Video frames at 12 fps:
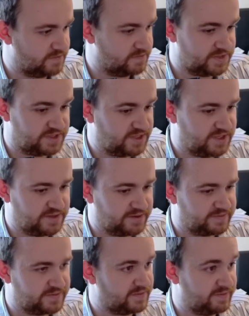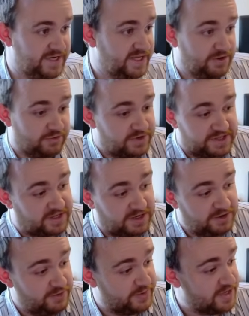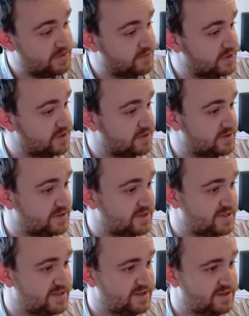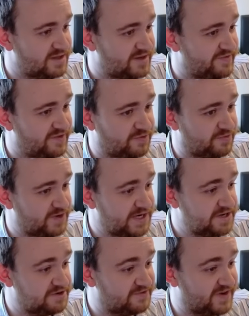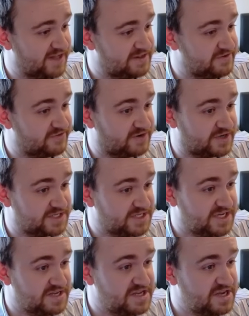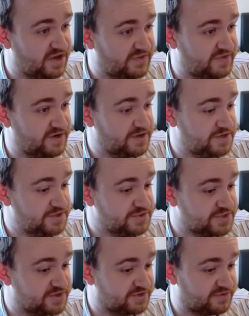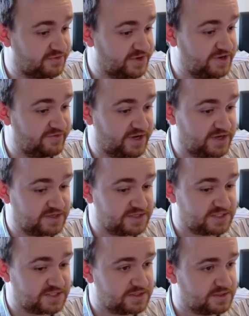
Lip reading: He got rid of the KOBY, but... That felt really good value for us. He did nothing and used 3 events.